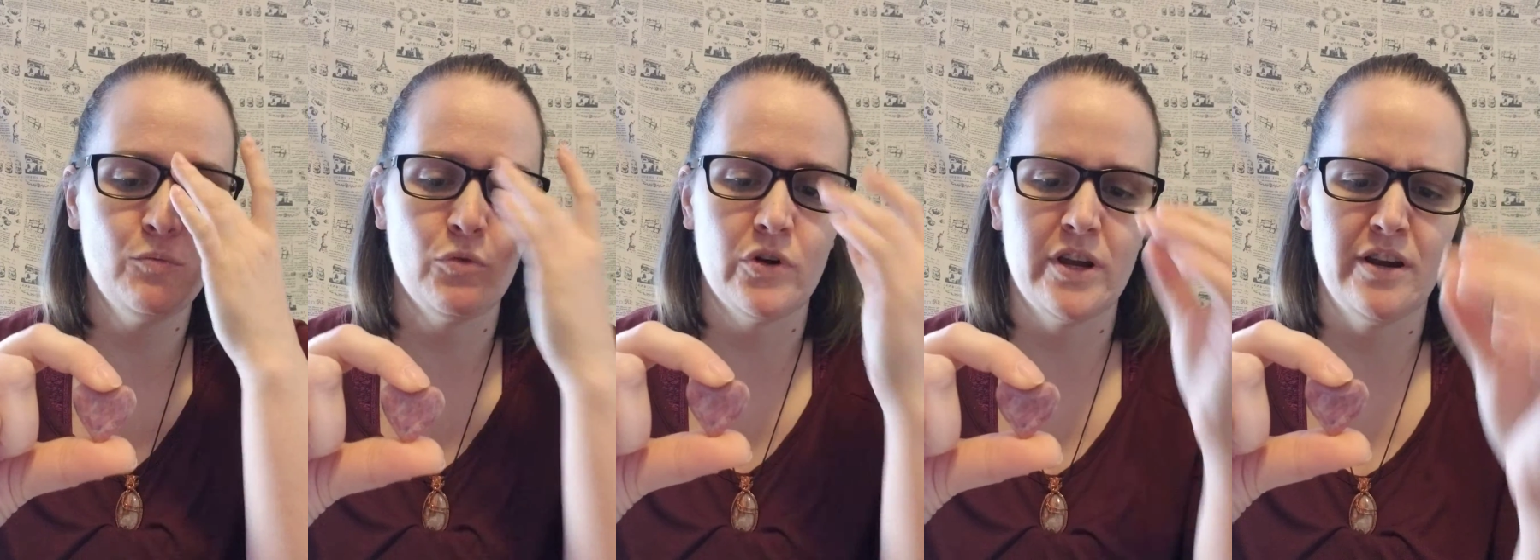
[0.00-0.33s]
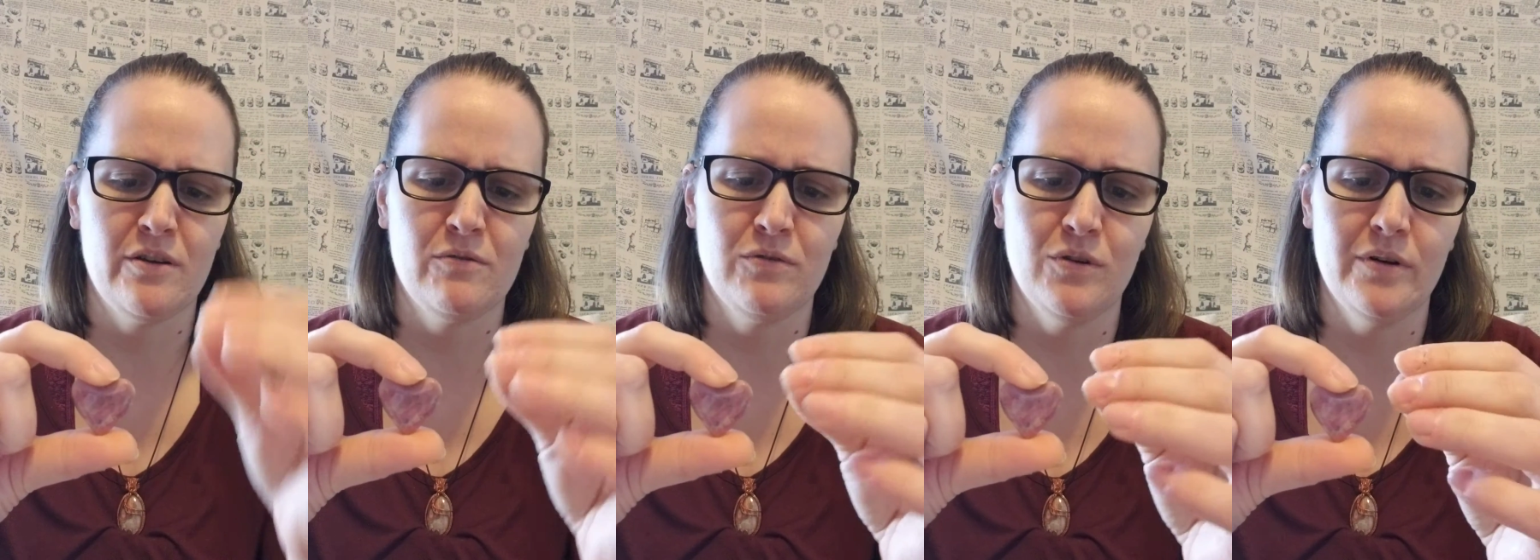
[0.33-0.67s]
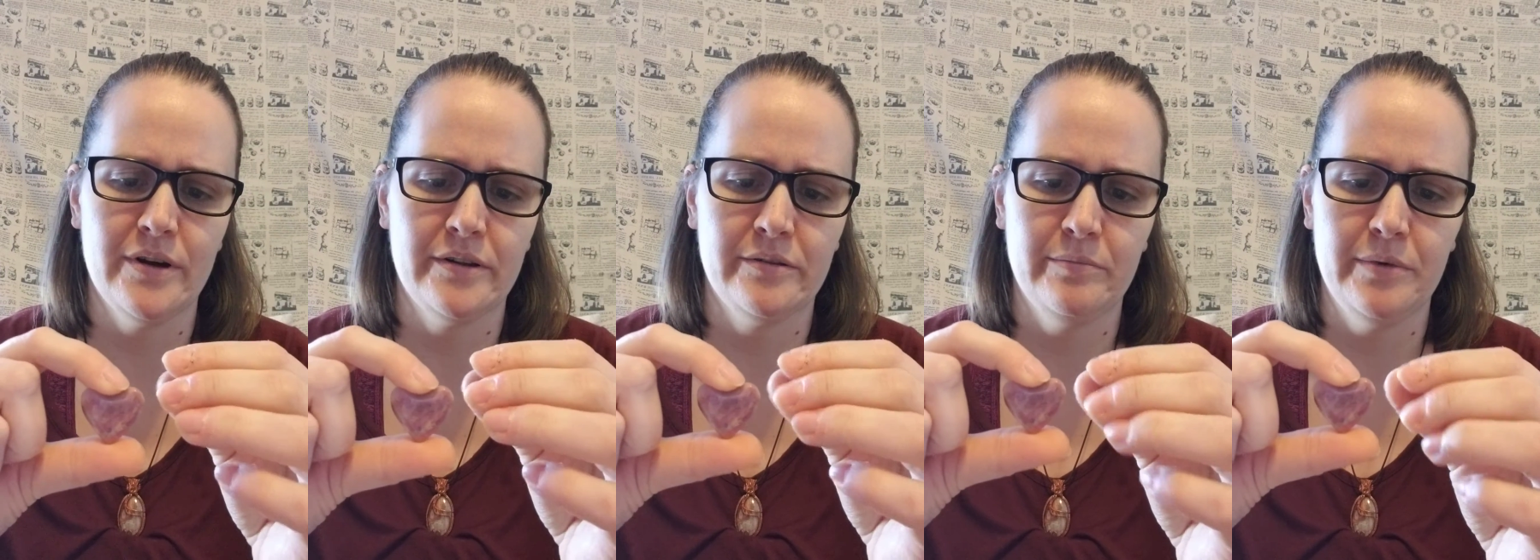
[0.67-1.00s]
careful
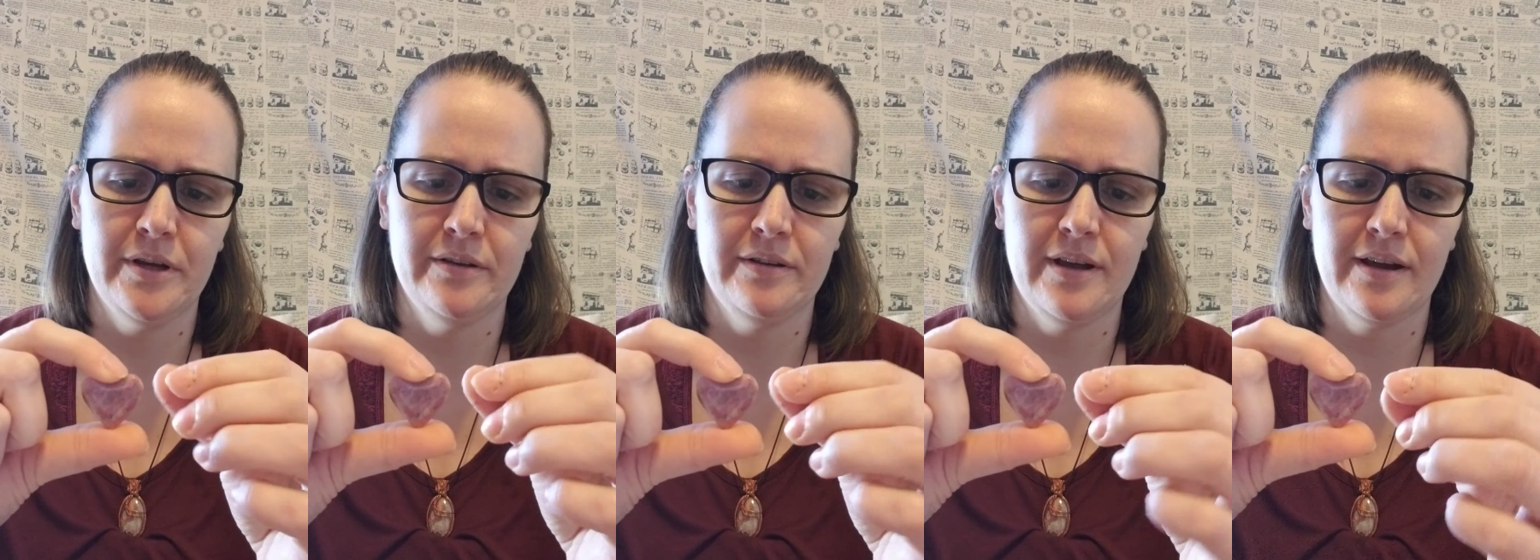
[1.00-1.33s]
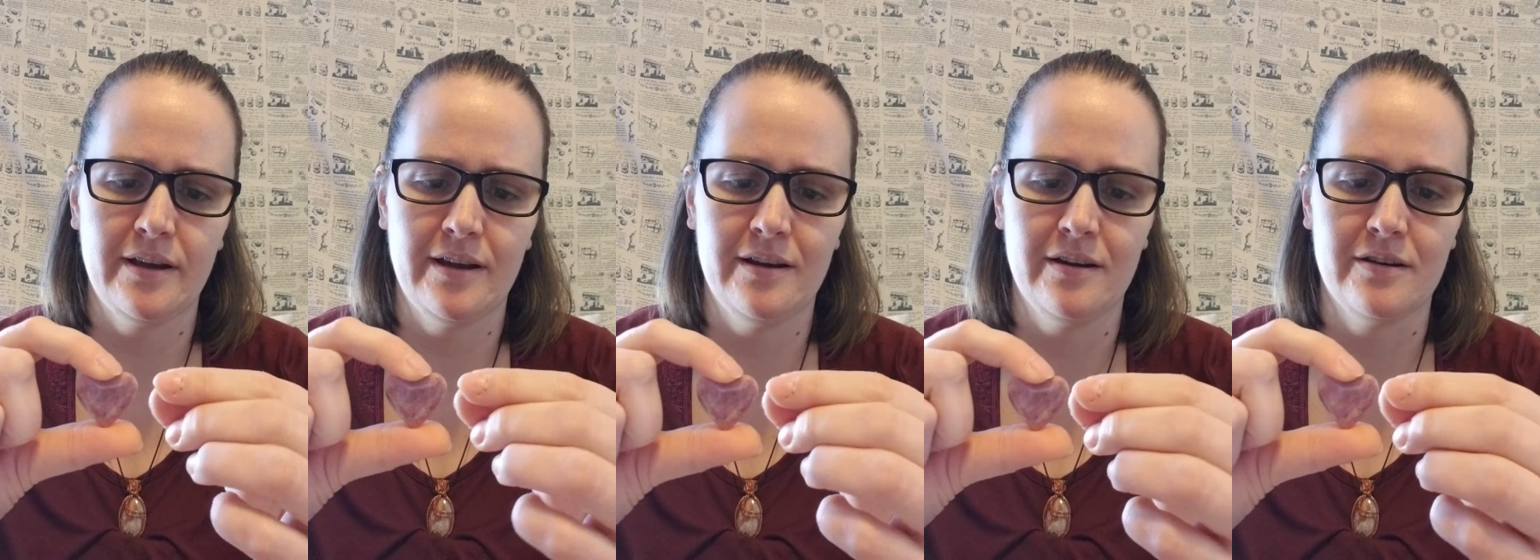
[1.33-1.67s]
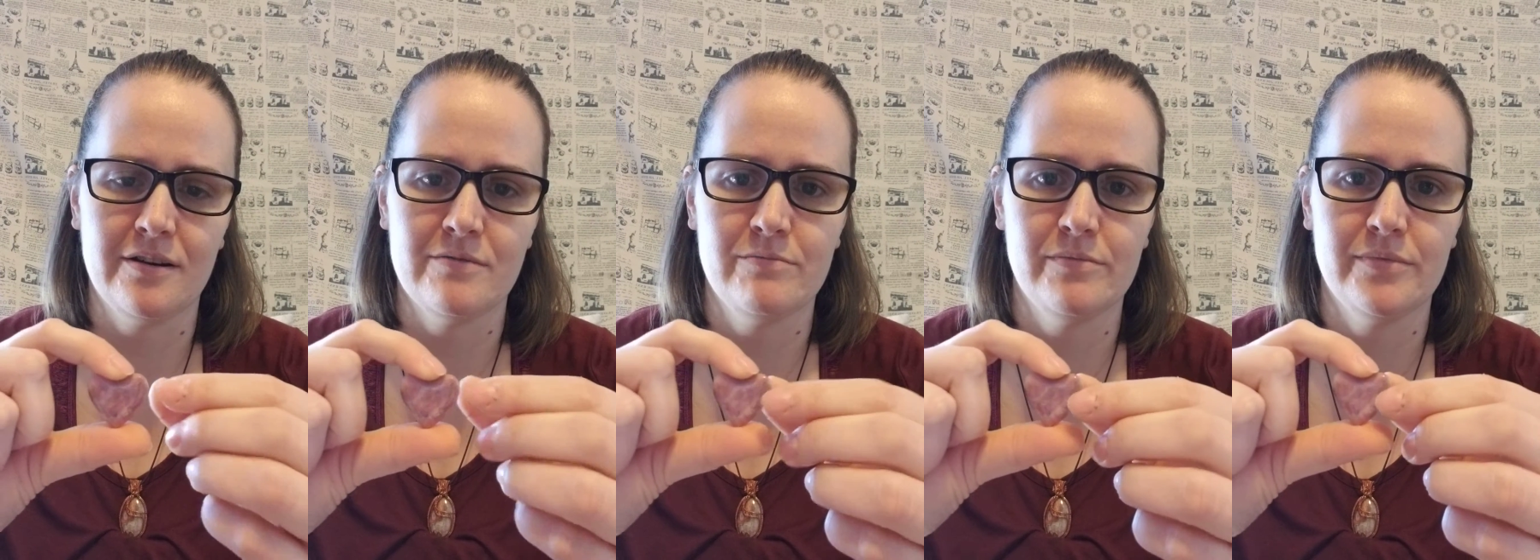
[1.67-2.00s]
with, but that kind of
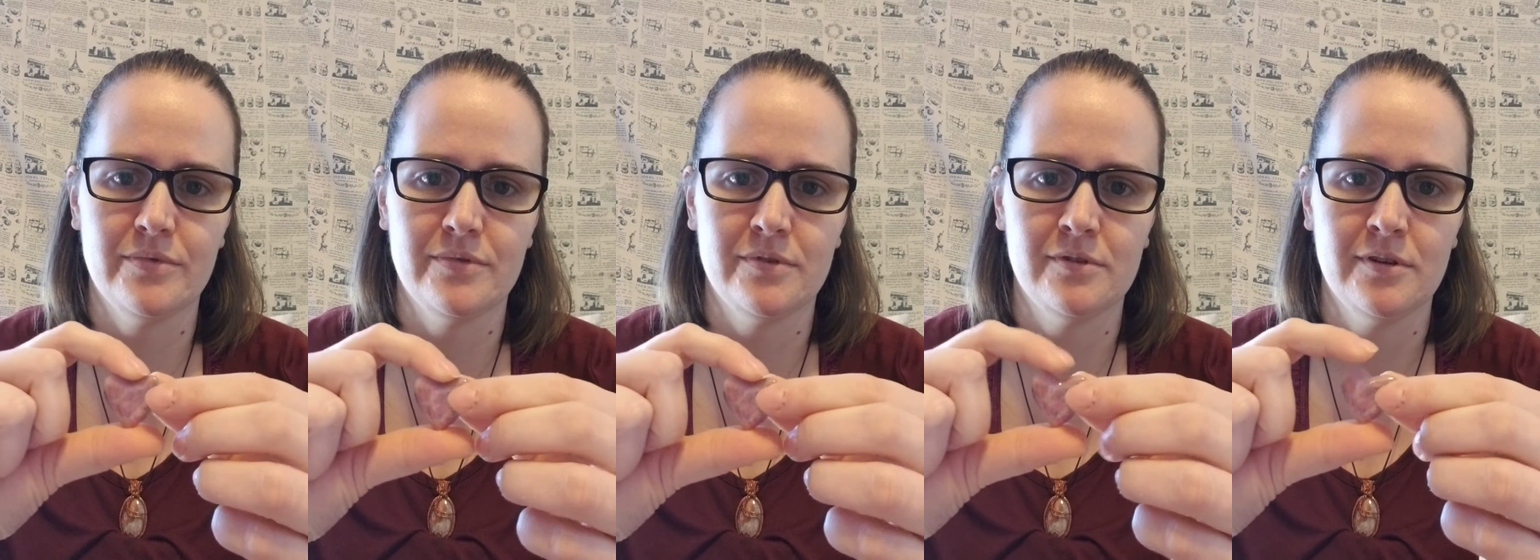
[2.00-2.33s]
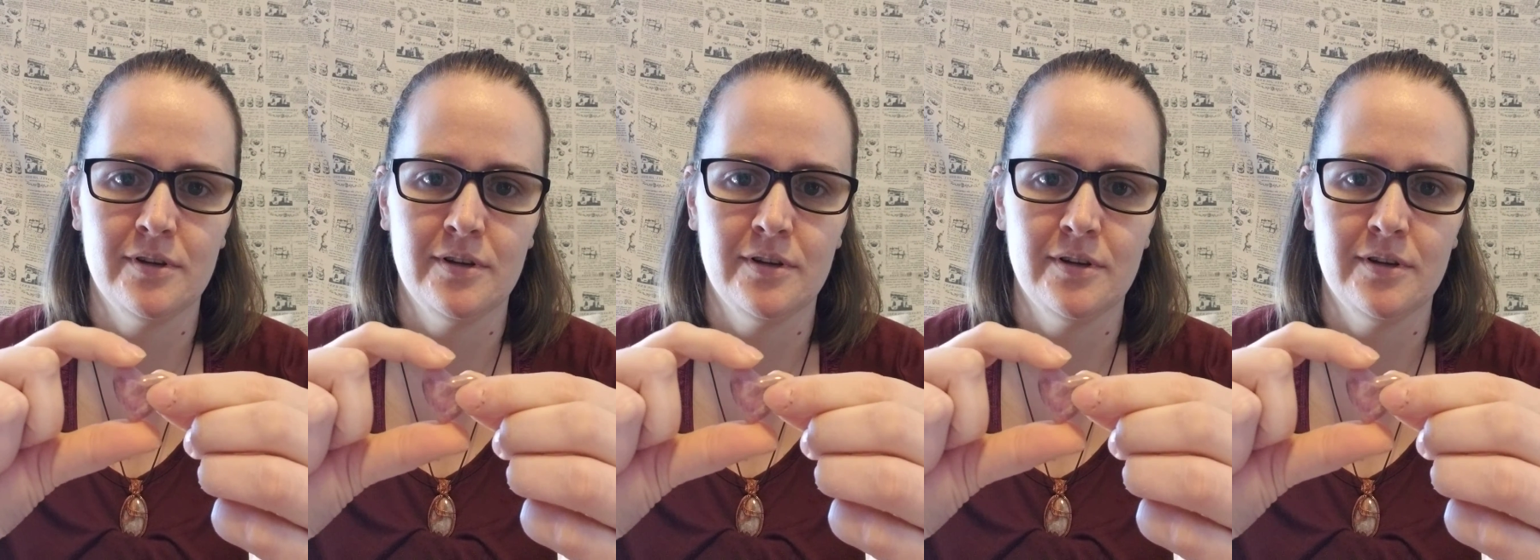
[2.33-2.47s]
comes